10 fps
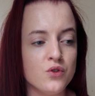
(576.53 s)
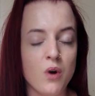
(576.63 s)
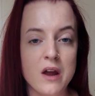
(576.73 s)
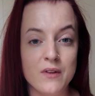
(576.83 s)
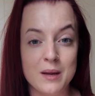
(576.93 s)

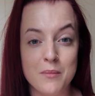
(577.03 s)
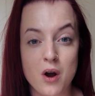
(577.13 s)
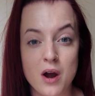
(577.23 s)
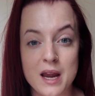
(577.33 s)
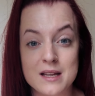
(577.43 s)
driving
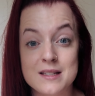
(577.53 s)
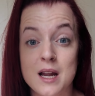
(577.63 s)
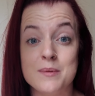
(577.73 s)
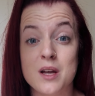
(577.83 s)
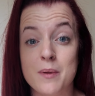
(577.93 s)
my
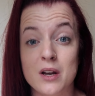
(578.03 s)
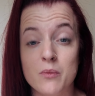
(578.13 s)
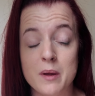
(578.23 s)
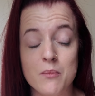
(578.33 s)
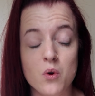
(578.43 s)
steps up a little
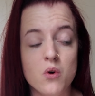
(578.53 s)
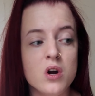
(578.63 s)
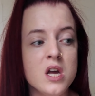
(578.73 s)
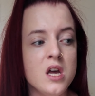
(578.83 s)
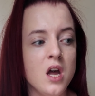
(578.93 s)
bit more